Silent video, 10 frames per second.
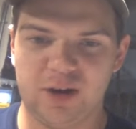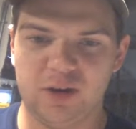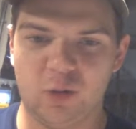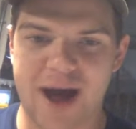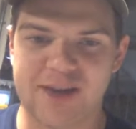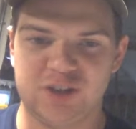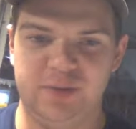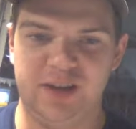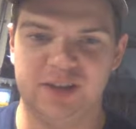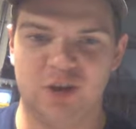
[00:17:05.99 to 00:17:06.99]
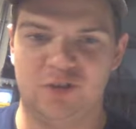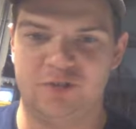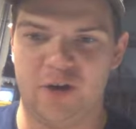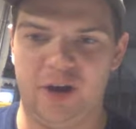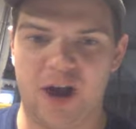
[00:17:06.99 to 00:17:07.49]
fun to watch just because they're
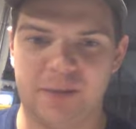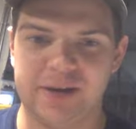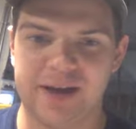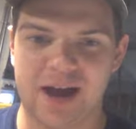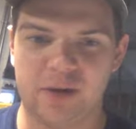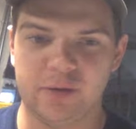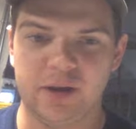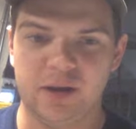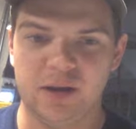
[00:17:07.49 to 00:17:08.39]
very up and down.